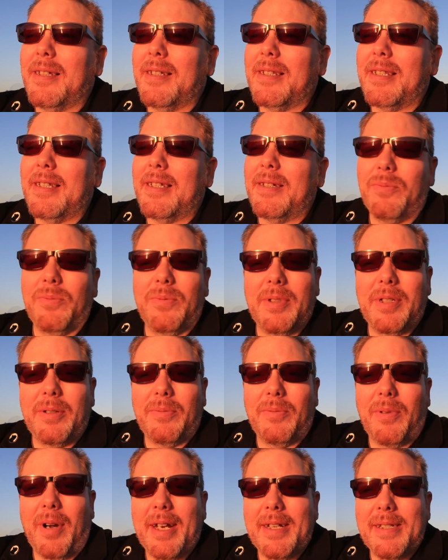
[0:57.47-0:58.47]
the
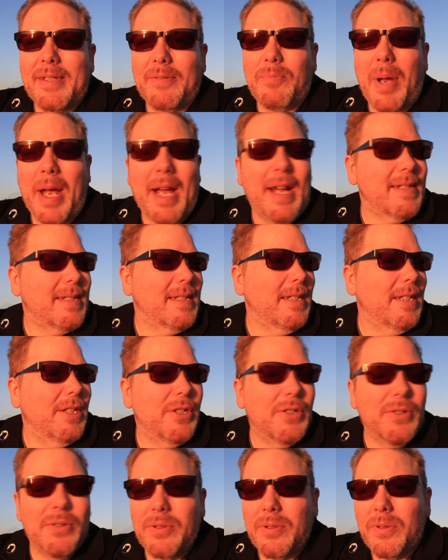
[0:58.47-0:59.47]
rites of
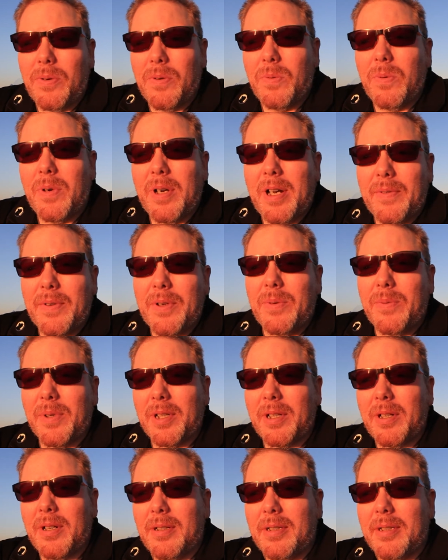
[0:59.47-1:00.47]
passage or whatever you
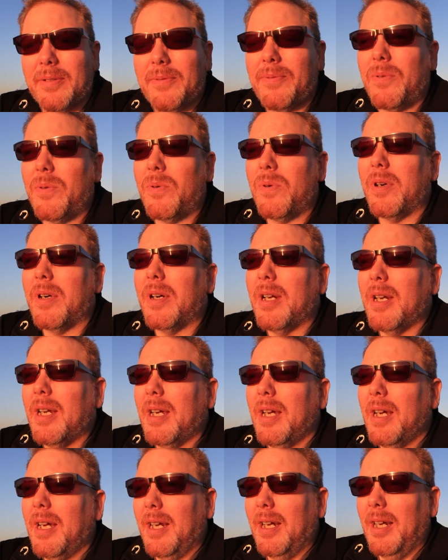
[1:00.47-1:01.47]
want to call it for
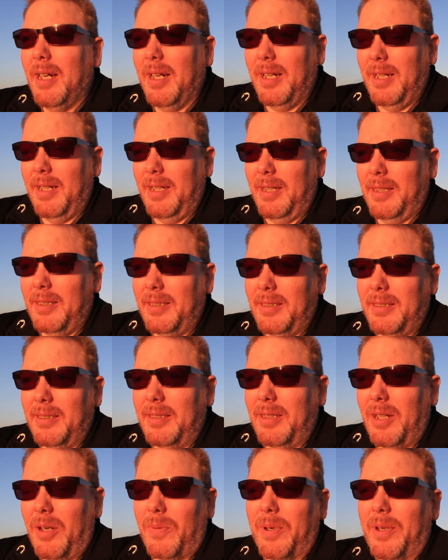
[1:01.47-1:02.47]

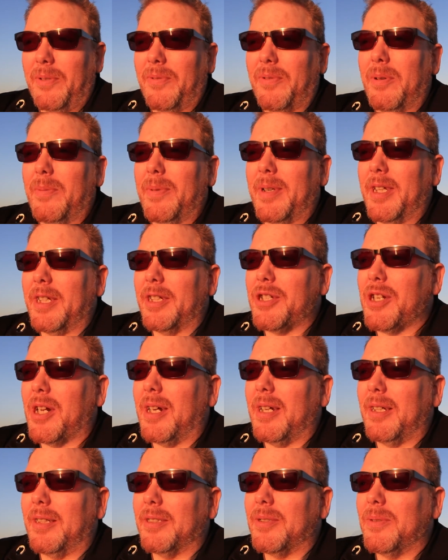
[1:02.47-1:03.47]
going from a
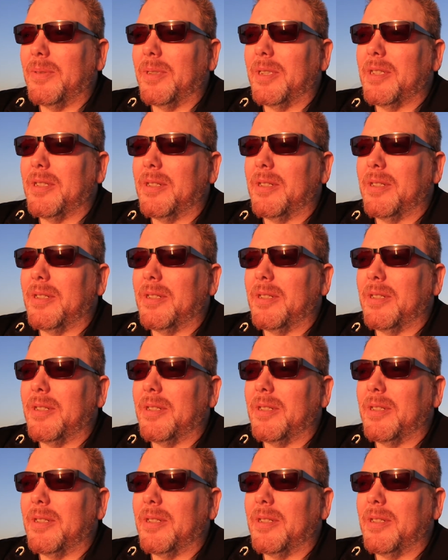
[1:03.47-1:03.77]
child to an